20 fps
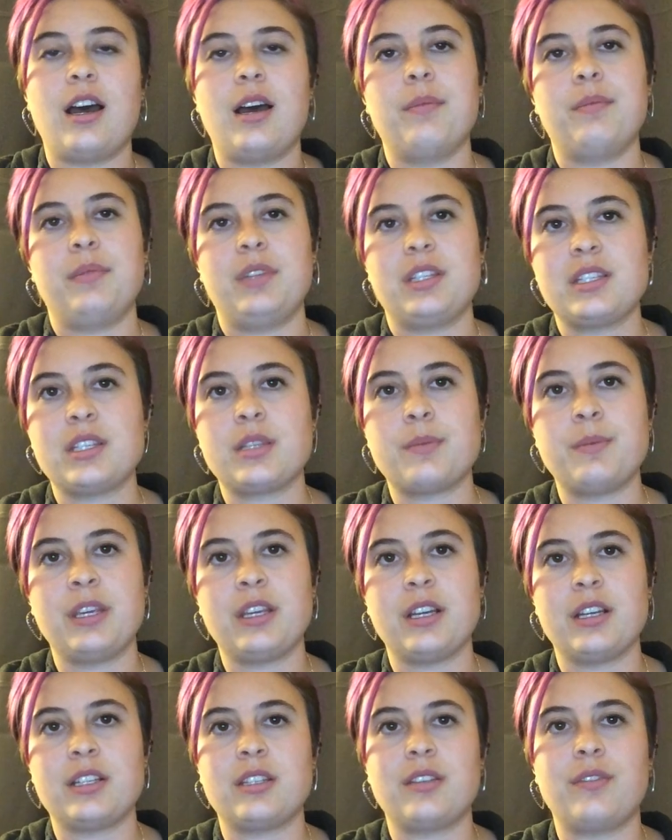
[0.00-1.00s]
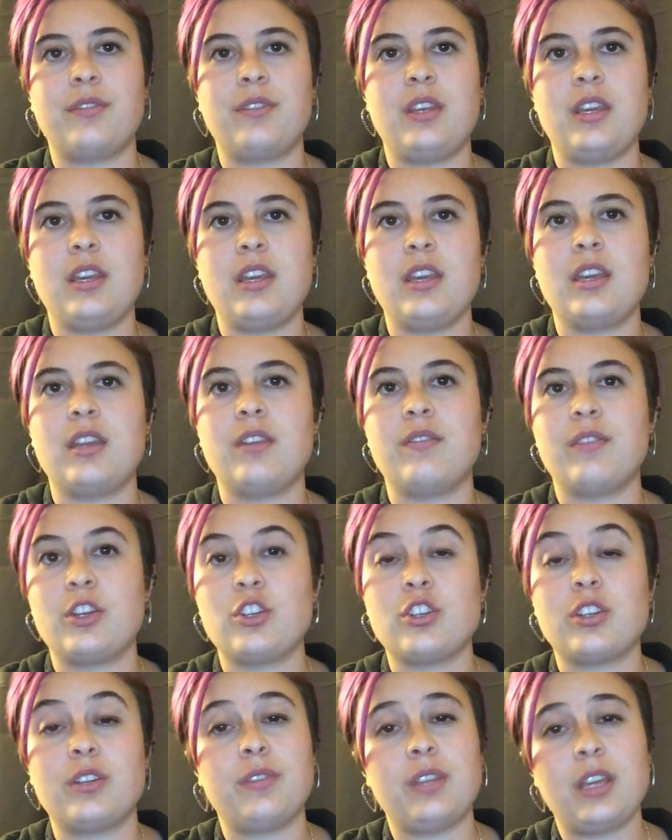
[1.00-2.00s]
This is because of the
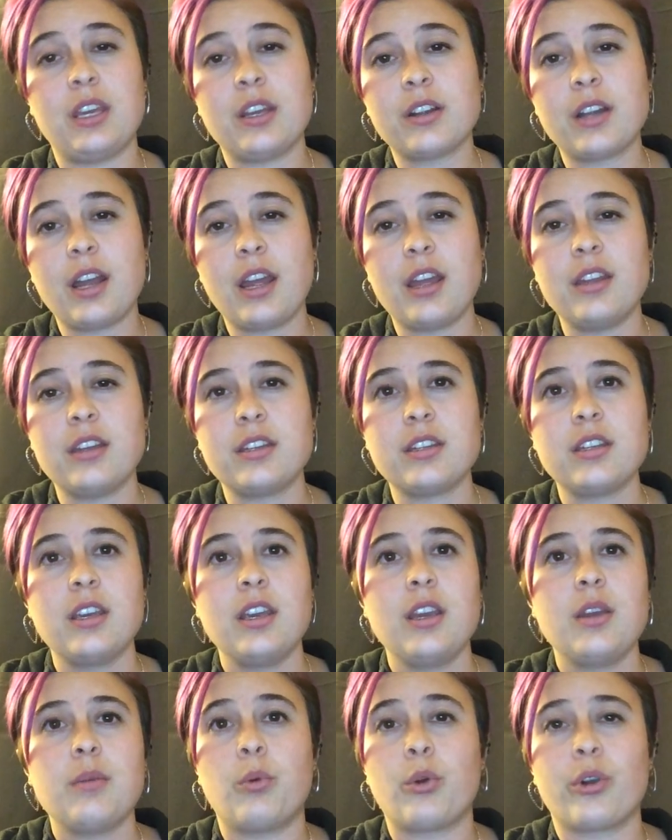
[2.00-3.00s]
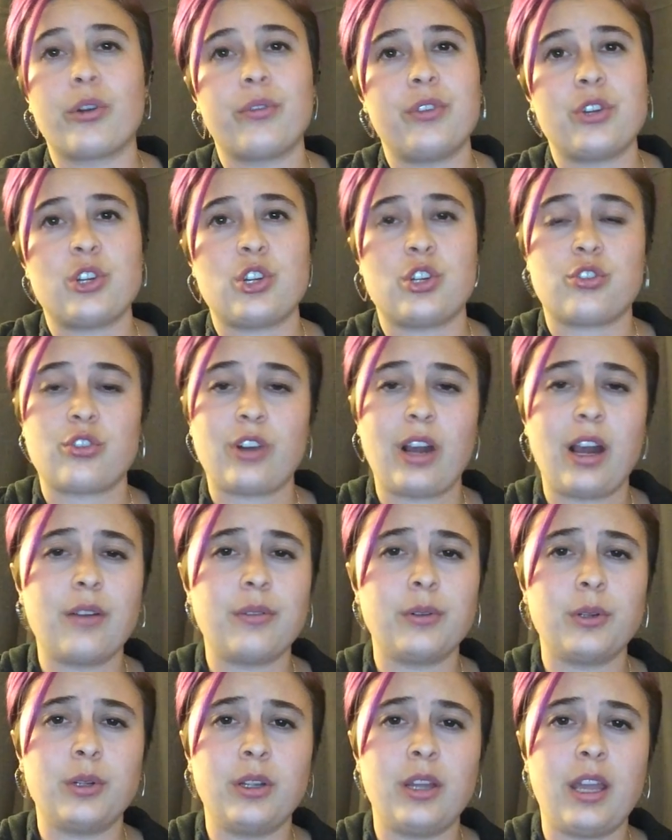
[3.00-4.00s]
invention of the internet, more efficient
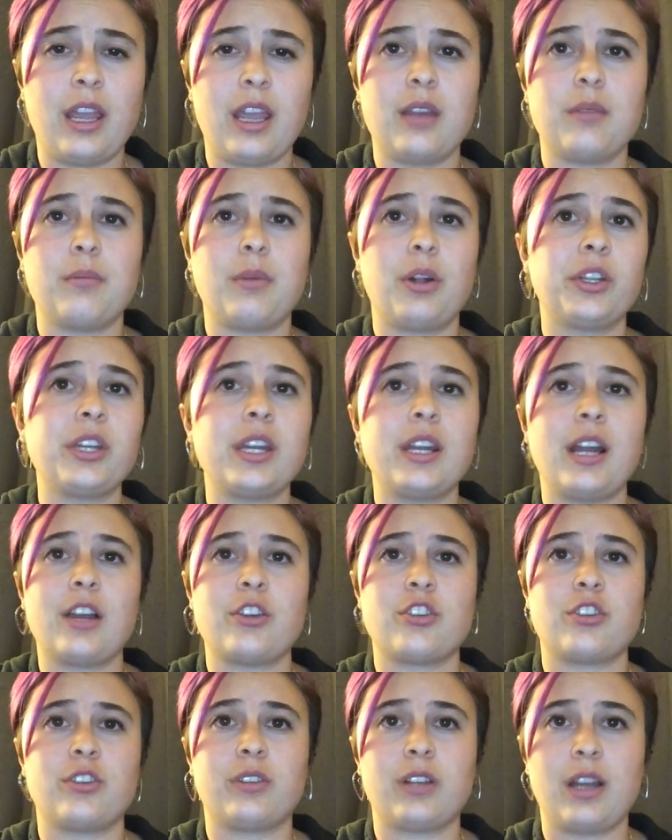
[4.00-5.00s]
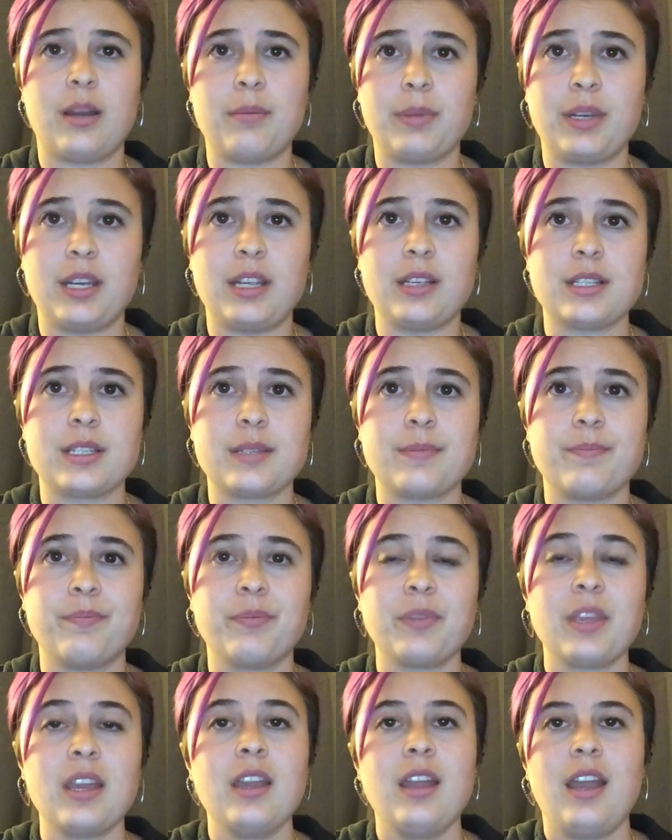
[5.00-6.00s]
travel, and multinational companies.
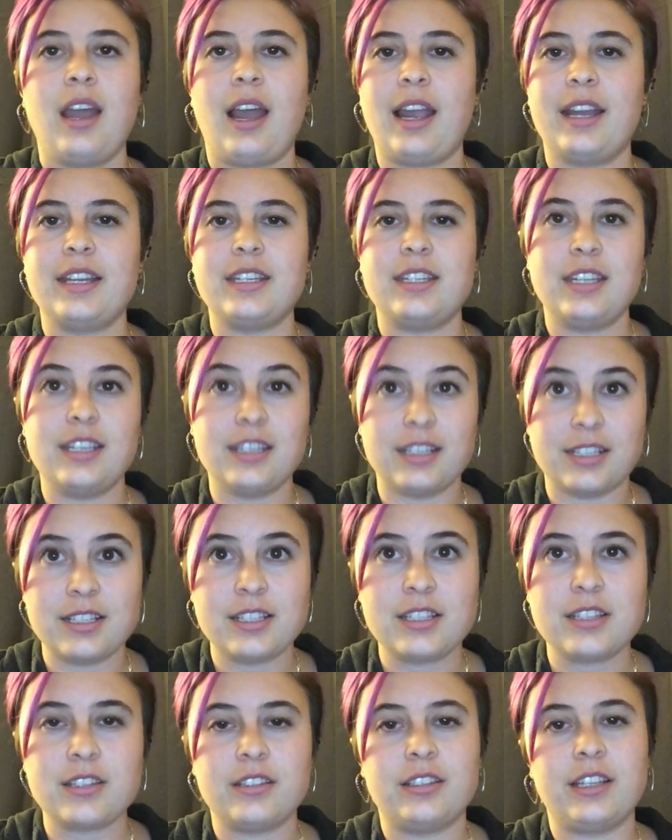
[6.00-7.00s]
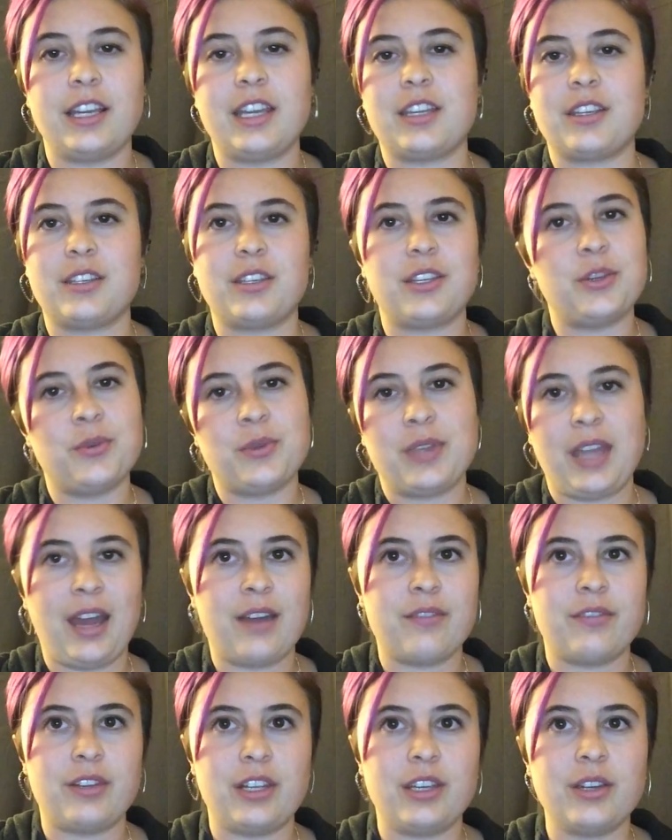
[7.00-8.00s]
Ideas, like cute
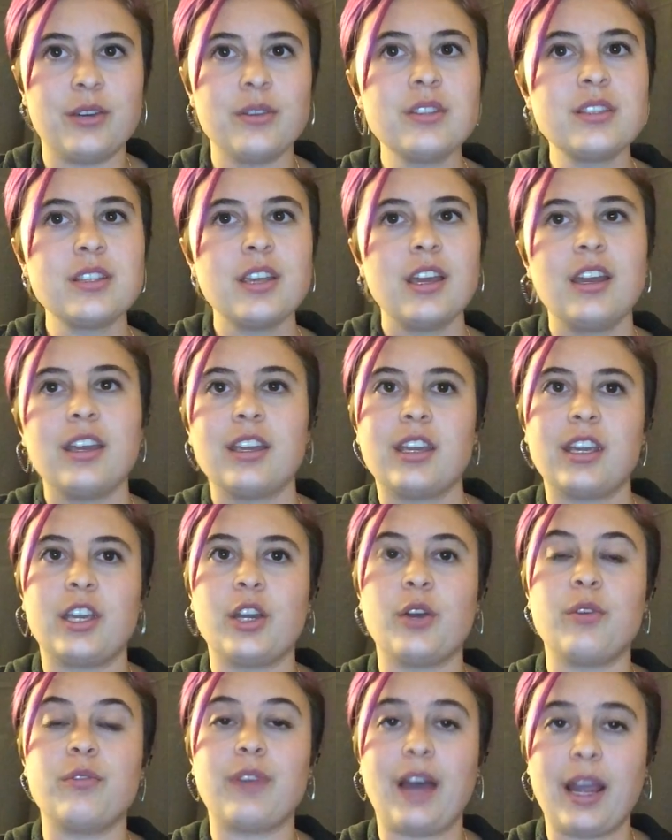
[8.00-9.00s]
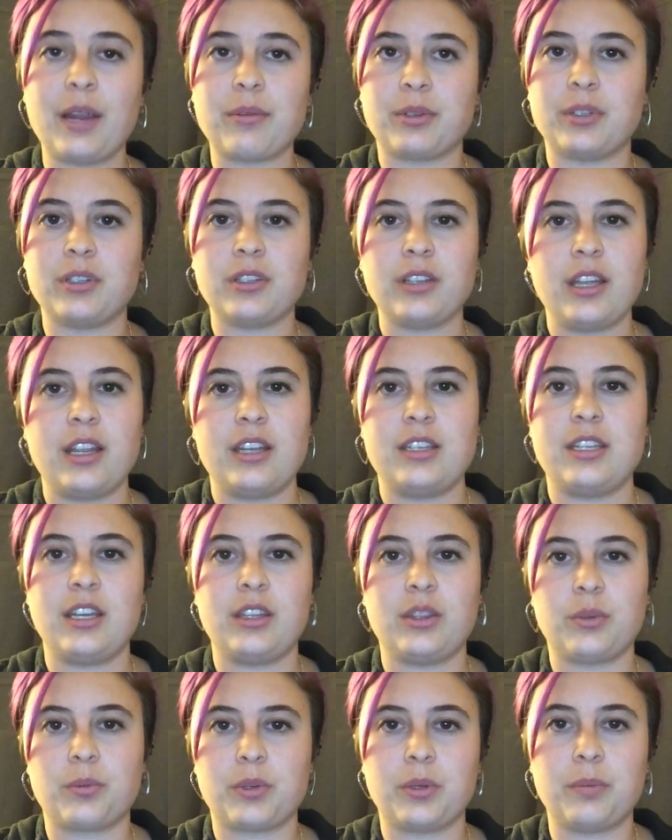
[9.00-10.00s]
cat videos, can go viral and
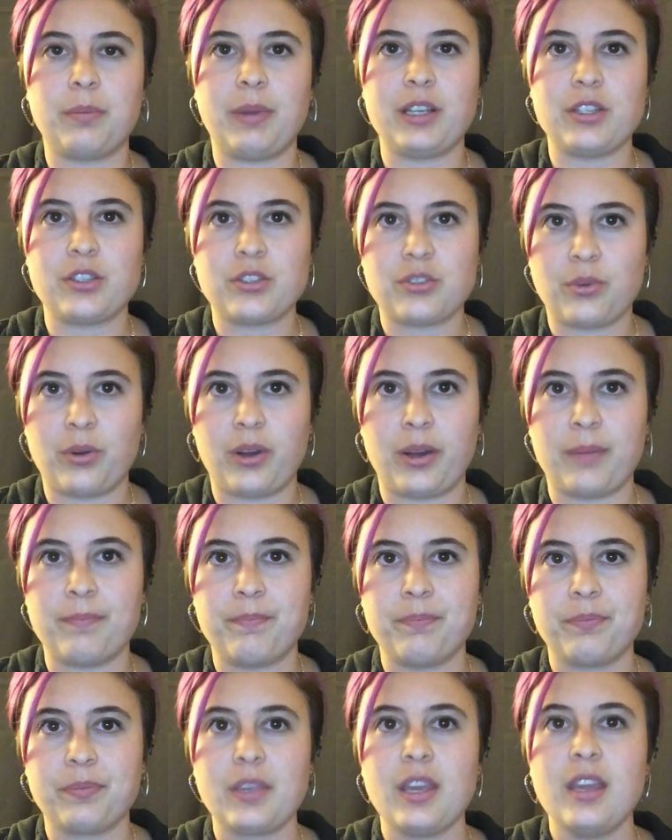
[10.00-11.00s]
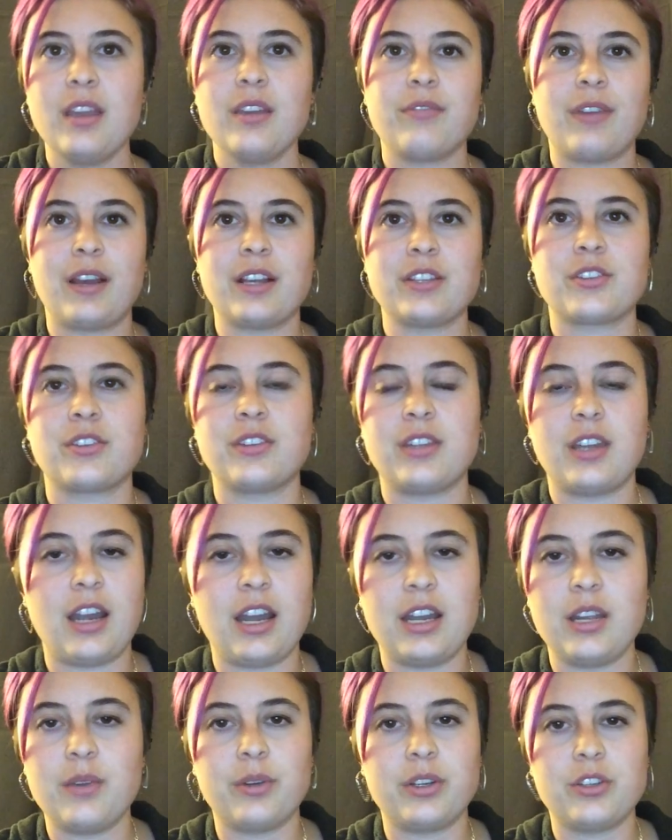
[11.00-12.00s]
take the world by storm, faster than
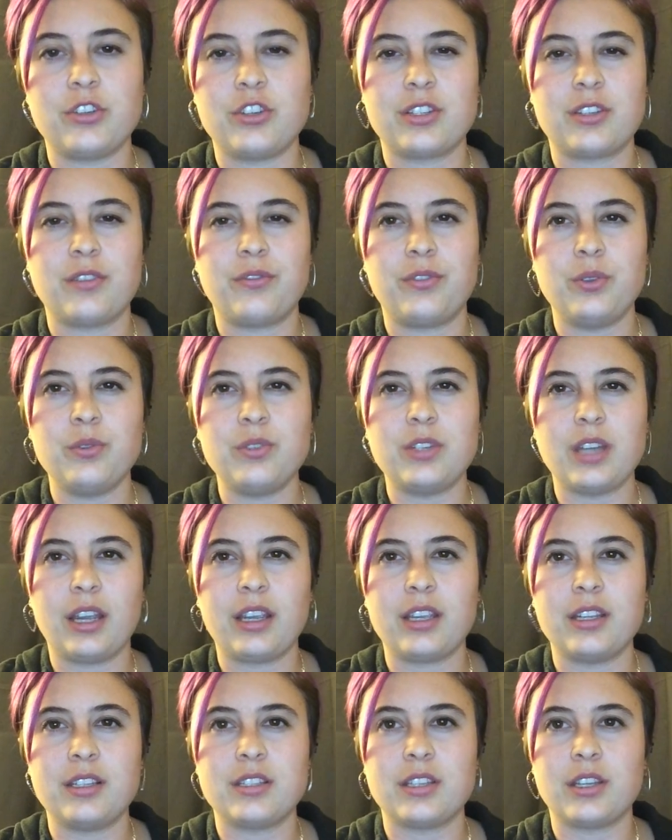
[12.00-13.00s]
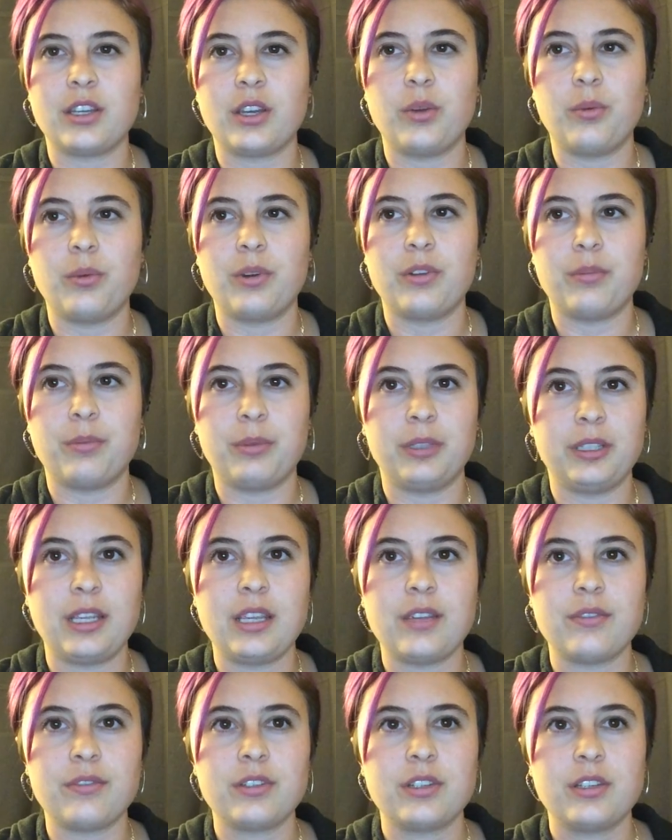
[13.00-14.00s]
anyone just a few decades ago would have
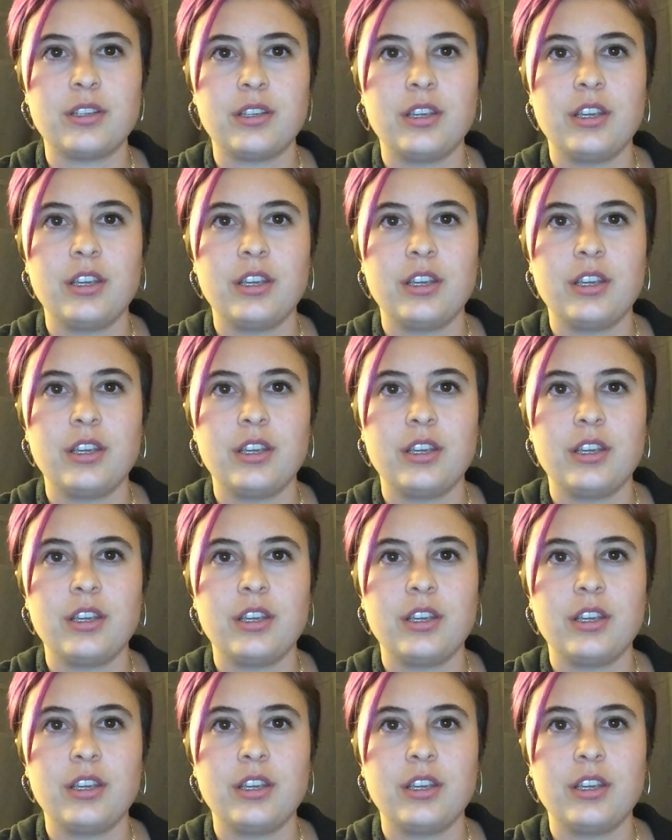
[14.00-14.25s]
believed.